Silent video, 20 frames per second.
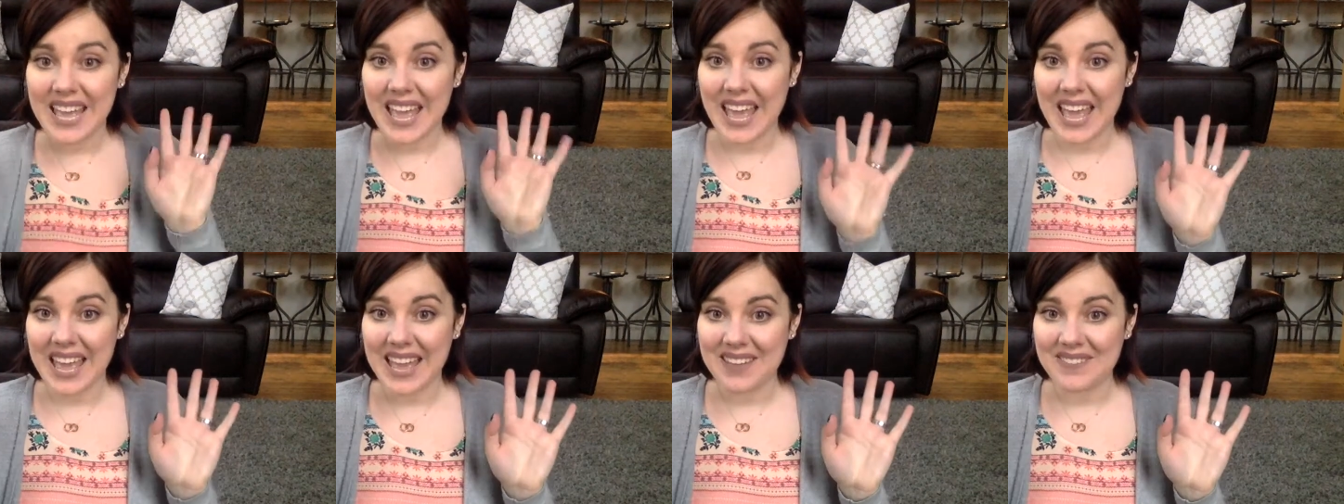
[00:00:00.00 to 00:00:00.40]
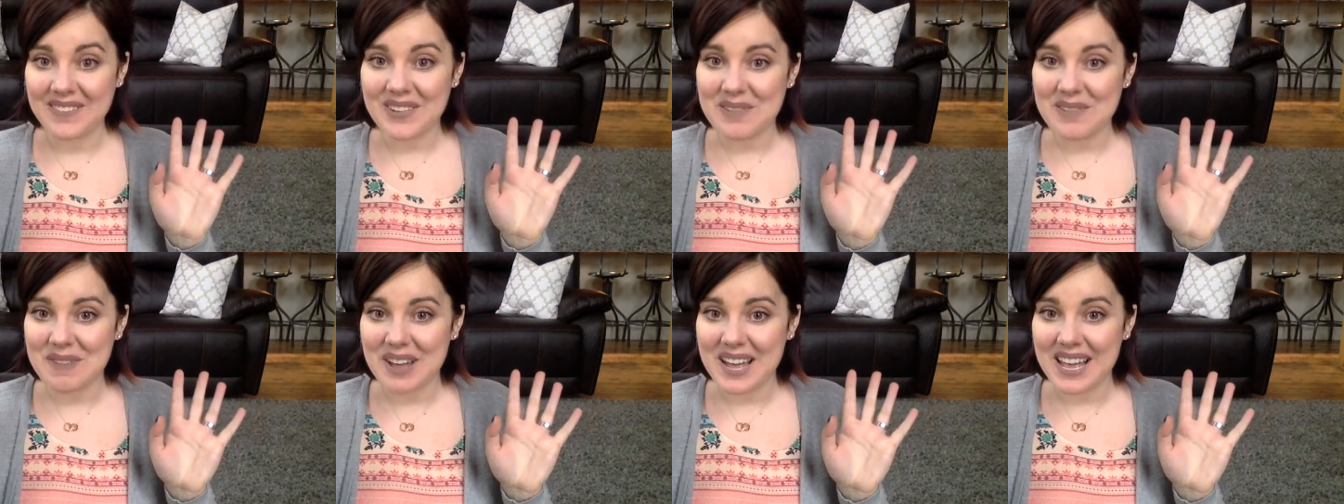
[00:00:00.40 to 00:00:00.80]
Hey
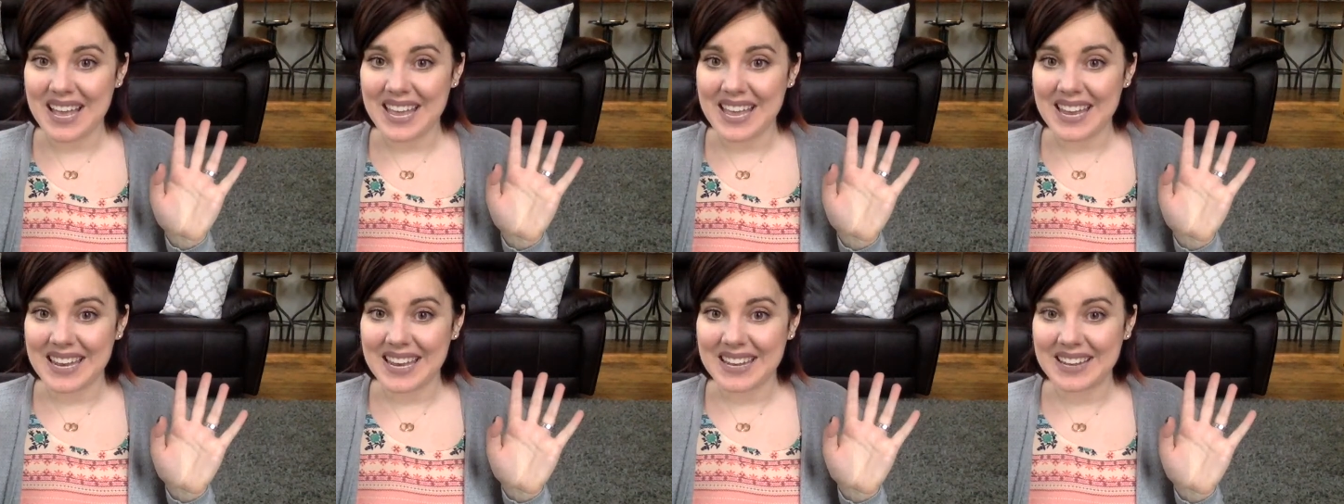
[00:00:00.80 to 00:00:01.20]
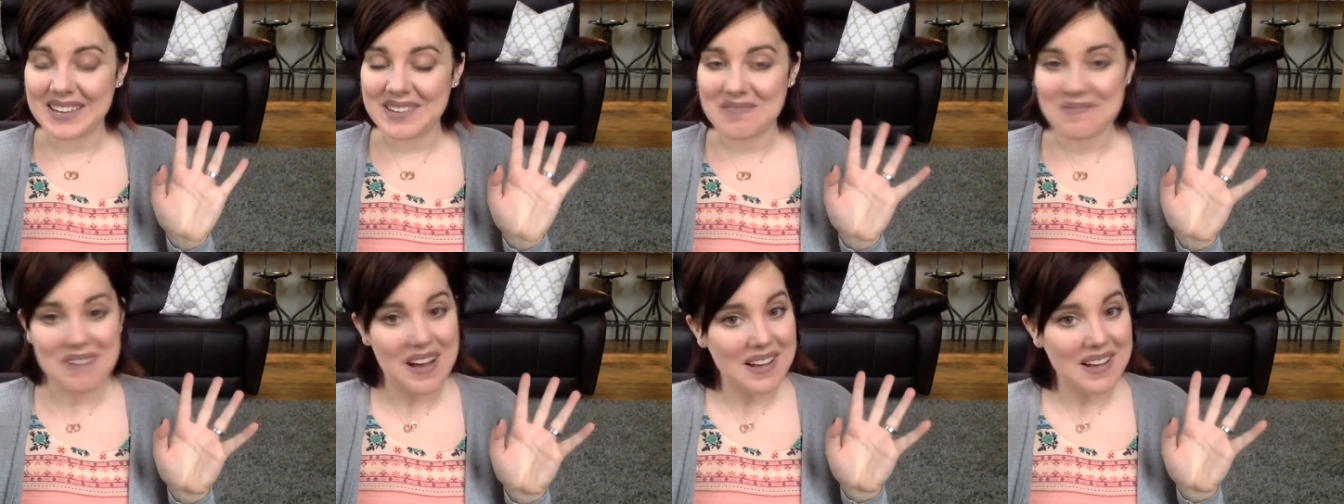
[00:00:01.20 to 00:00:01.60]
everyone,
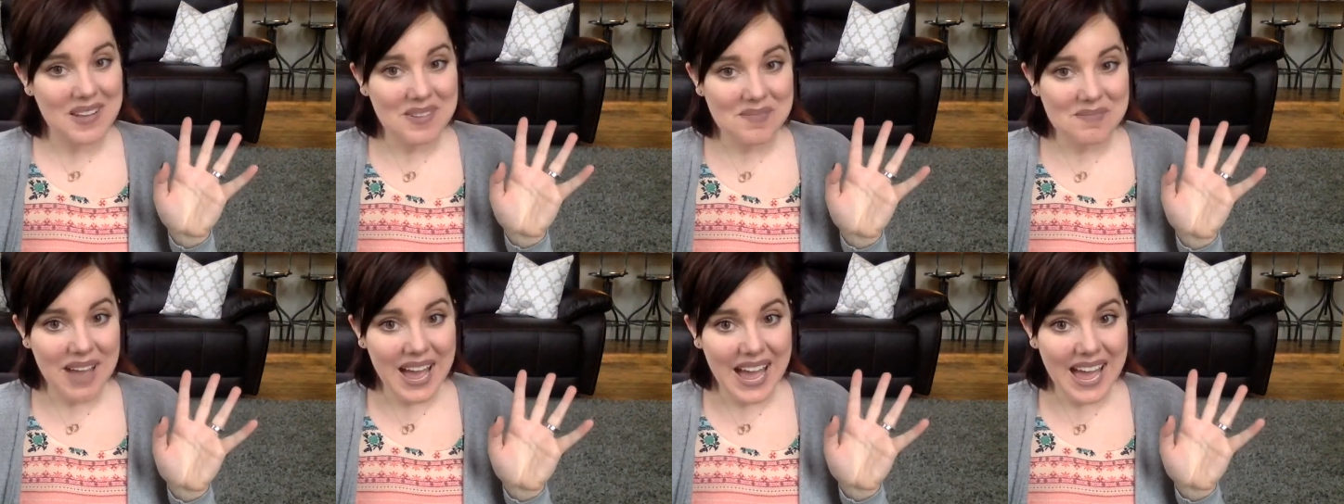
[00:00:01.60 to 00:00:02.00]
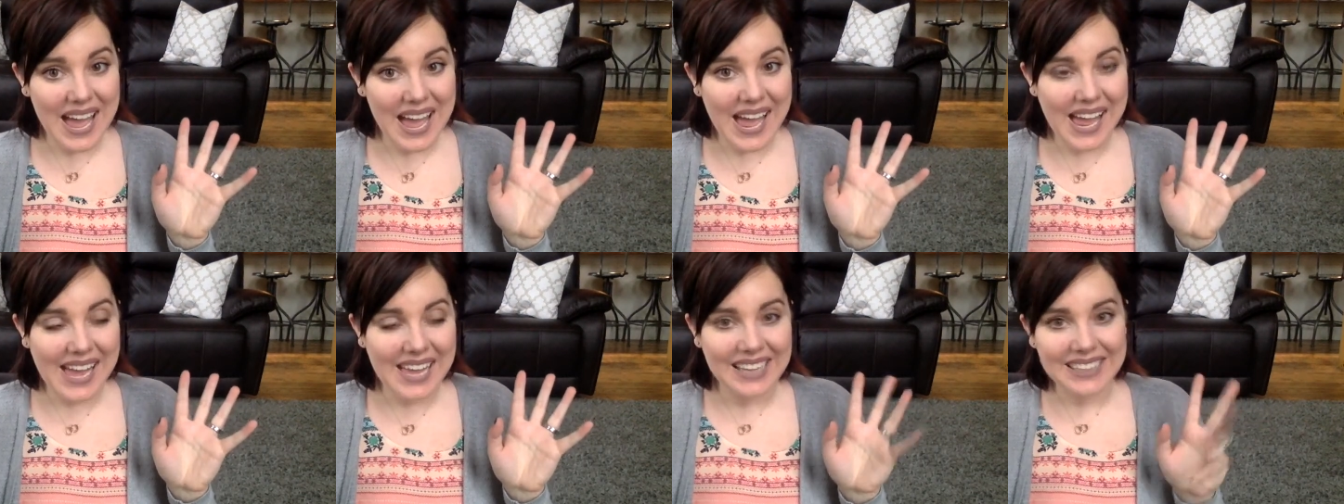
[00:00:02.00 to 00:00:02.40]
welcome
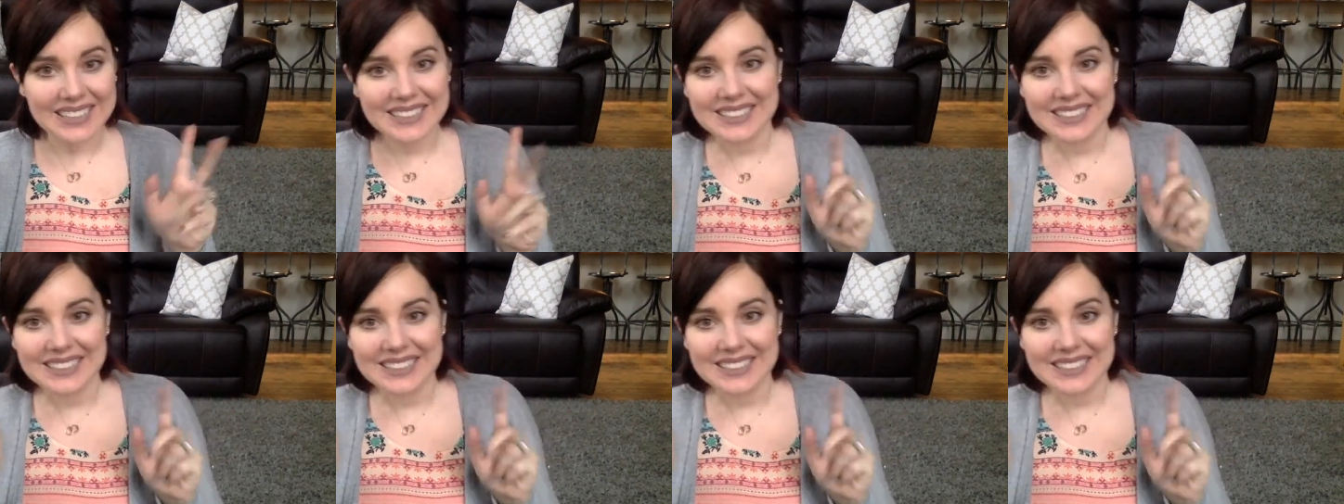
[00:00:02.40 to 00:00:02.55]
back.